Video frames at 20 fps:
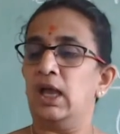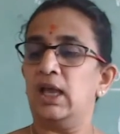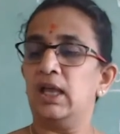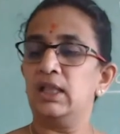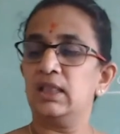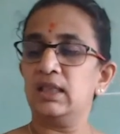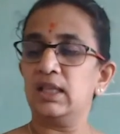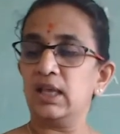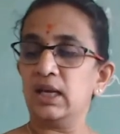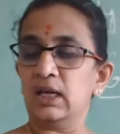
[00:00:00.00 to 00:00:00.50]

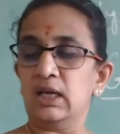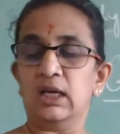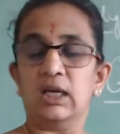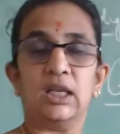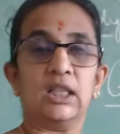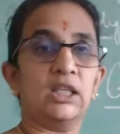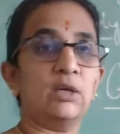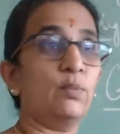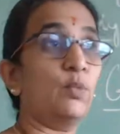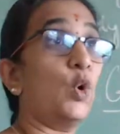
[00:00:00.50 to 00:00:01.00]
And then
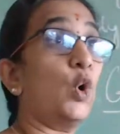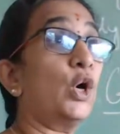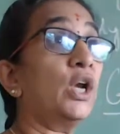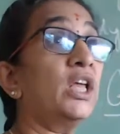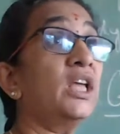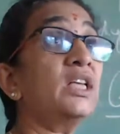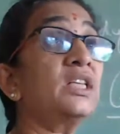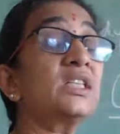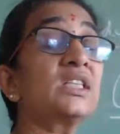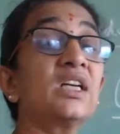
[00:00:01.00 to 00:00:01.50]
the
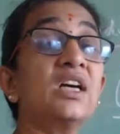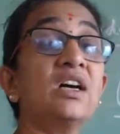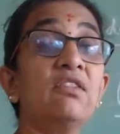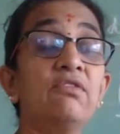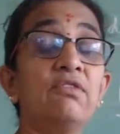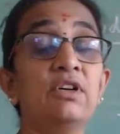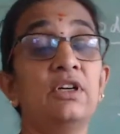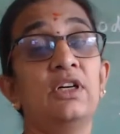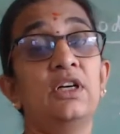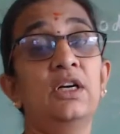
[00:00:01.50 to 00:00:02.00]
body is
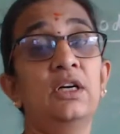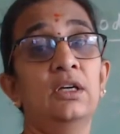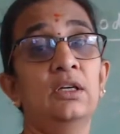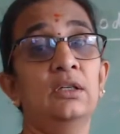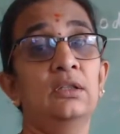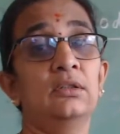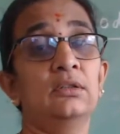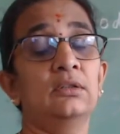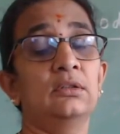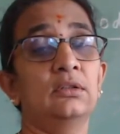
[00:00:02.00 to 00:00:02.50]

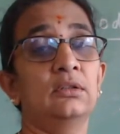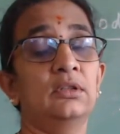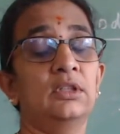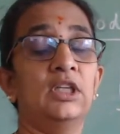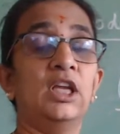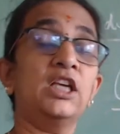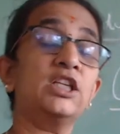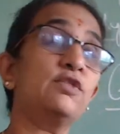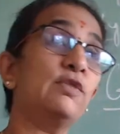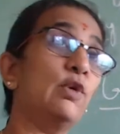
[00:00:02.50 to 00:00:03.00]
covered.
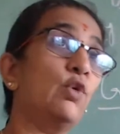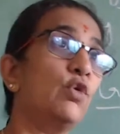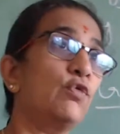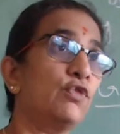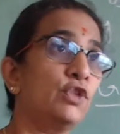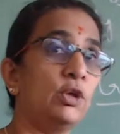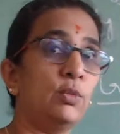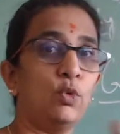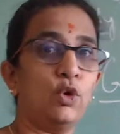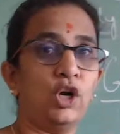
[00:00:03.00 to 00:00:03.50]
Next we'll go
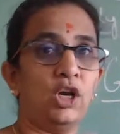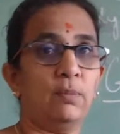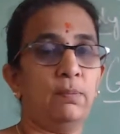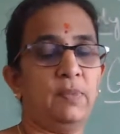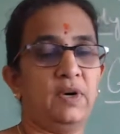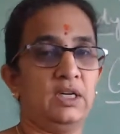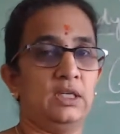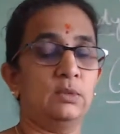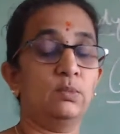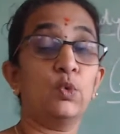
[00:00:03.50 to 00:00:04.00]
for the body
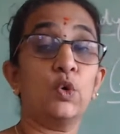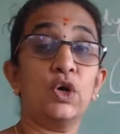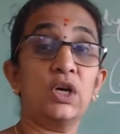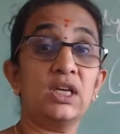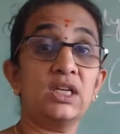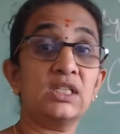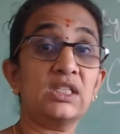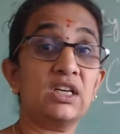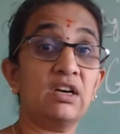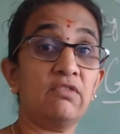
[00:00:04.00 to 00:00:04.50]
parts.
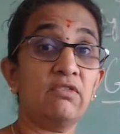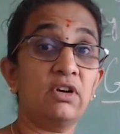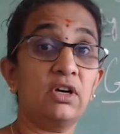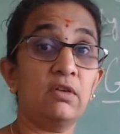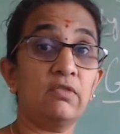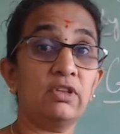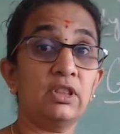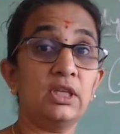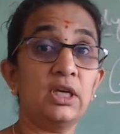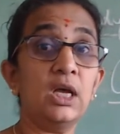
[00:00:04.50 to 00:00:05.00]
Body is
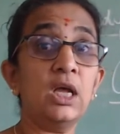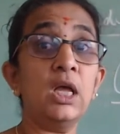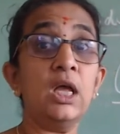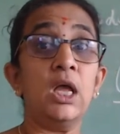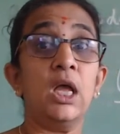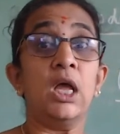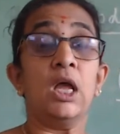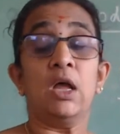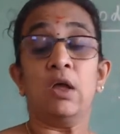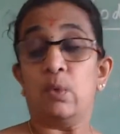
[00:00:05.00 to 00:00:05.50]
covered with the
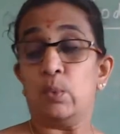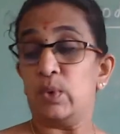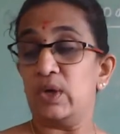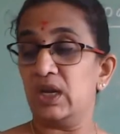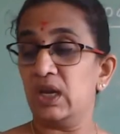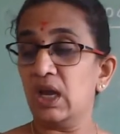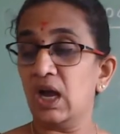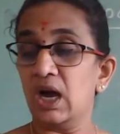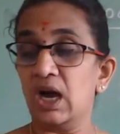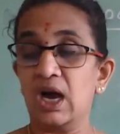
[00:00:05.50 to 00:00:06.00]

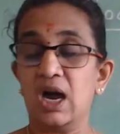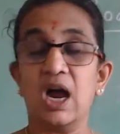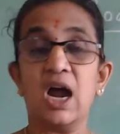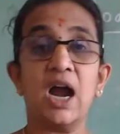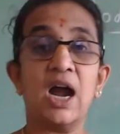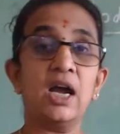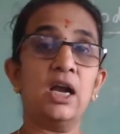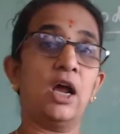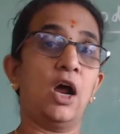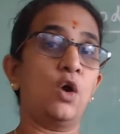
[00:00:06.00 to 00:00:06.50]
very
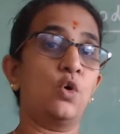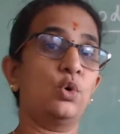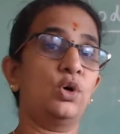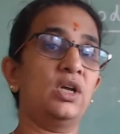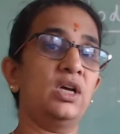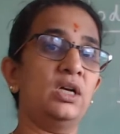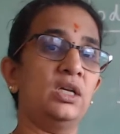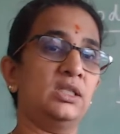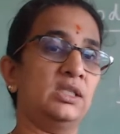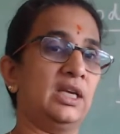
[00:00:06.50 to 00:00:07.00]
hard
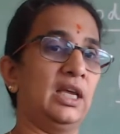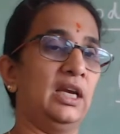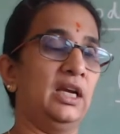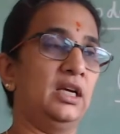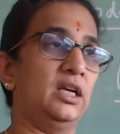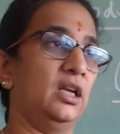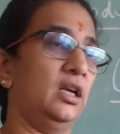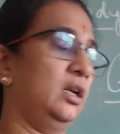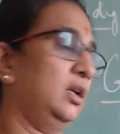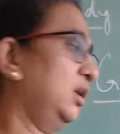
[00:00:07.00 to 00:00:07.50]
outer
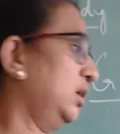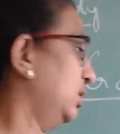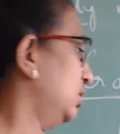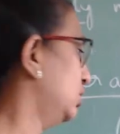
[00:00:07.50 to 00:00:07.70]
skeleton.